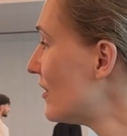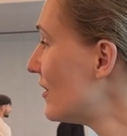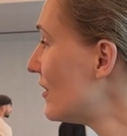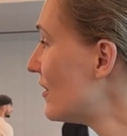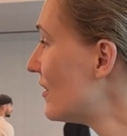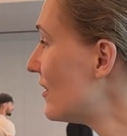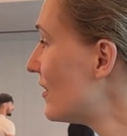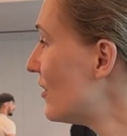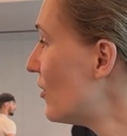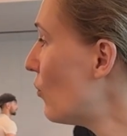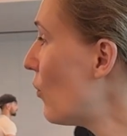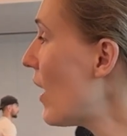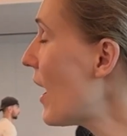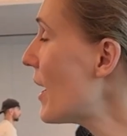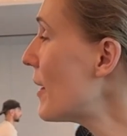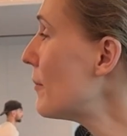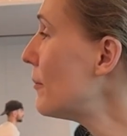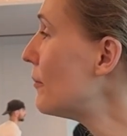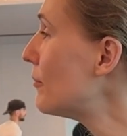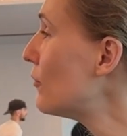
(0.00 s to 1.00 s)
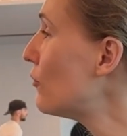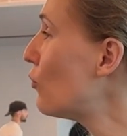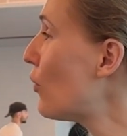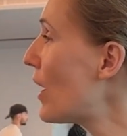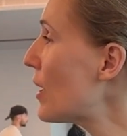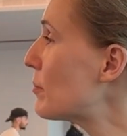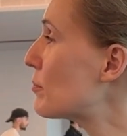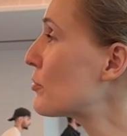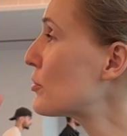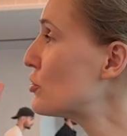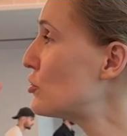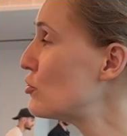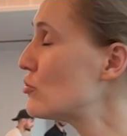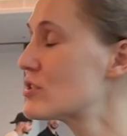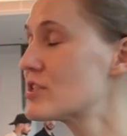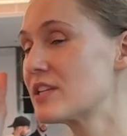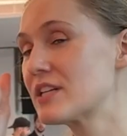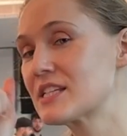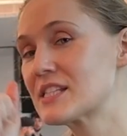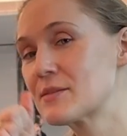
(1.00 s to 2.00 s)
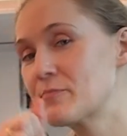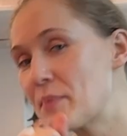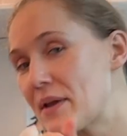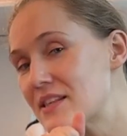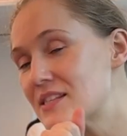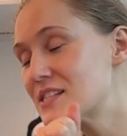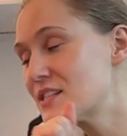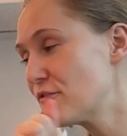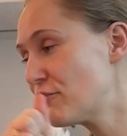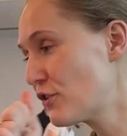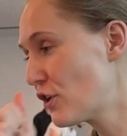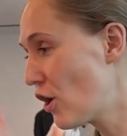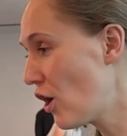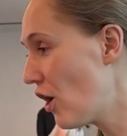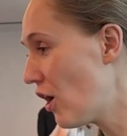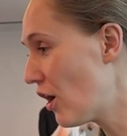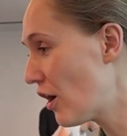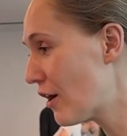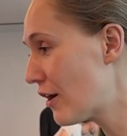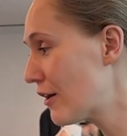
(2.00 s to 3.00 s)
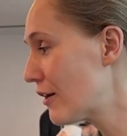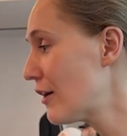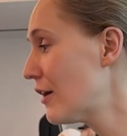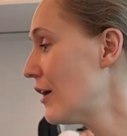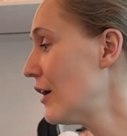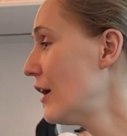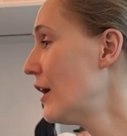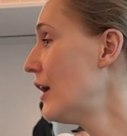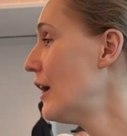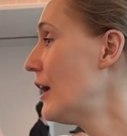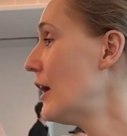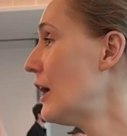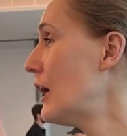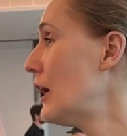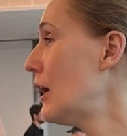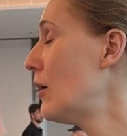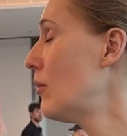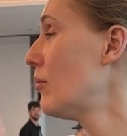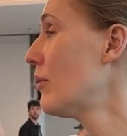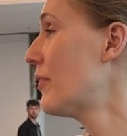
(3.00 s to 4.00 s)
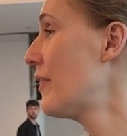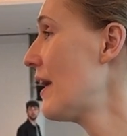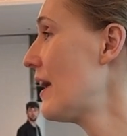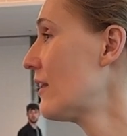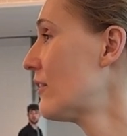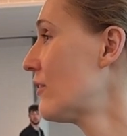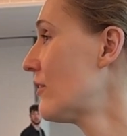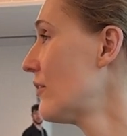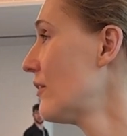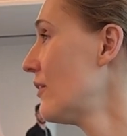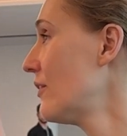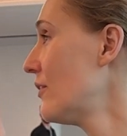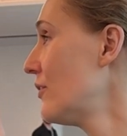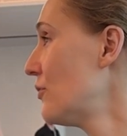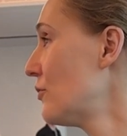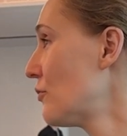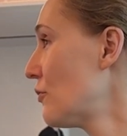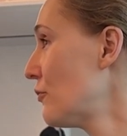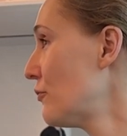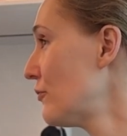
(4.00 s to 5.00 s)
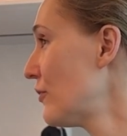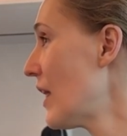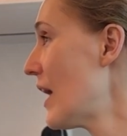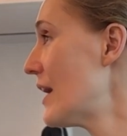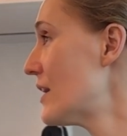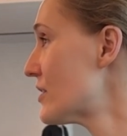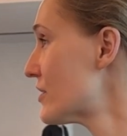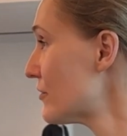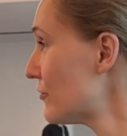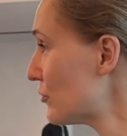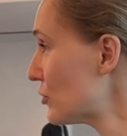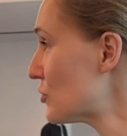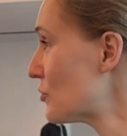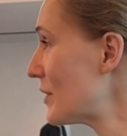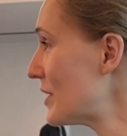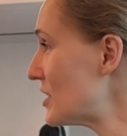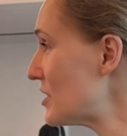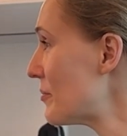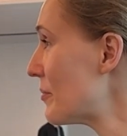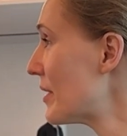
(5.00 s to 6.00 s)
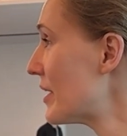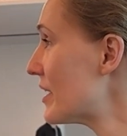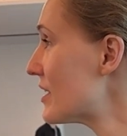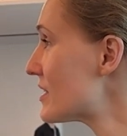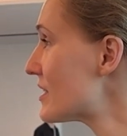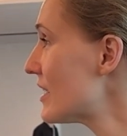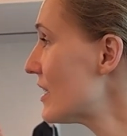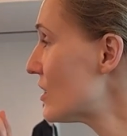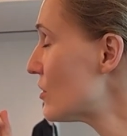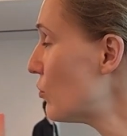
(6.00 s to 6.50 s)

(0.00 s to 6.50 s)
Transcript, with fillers: Hmm, why, why produce an expensive car uh, that, uh, you know, flies for 20 minutes?